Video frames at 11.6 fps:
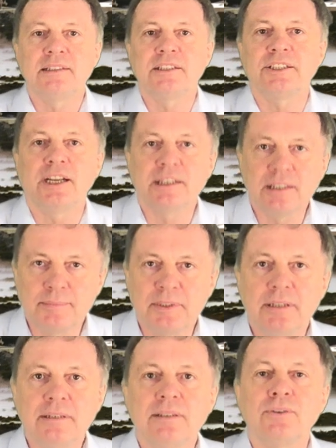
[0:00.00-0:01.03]
and
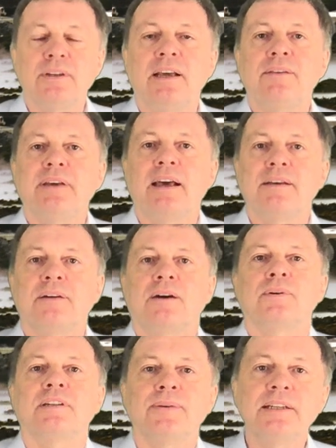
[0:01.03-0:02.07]
gentlemen. Today we have
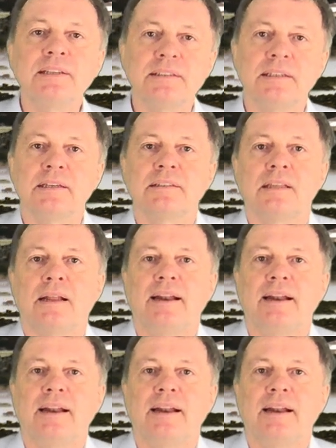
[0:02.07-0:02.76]
our twenty-sixth